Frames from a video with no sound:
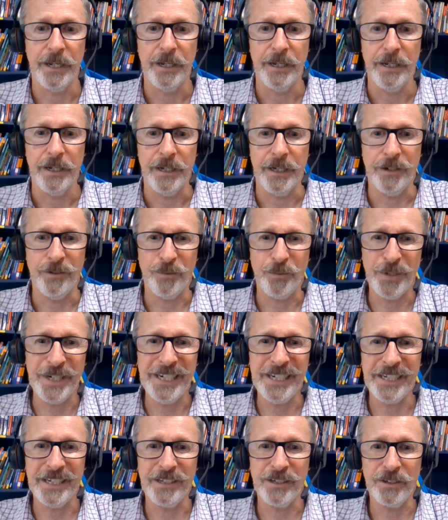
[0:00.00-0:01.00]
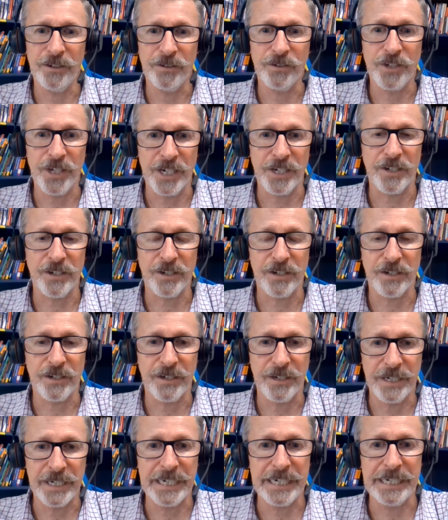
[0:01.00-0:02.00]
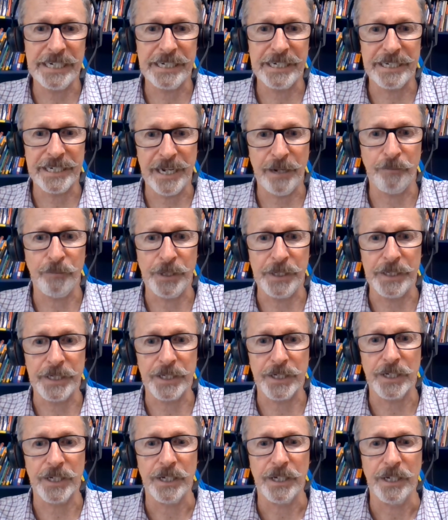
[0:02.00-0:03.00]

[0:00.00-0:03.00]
and really you just need a template.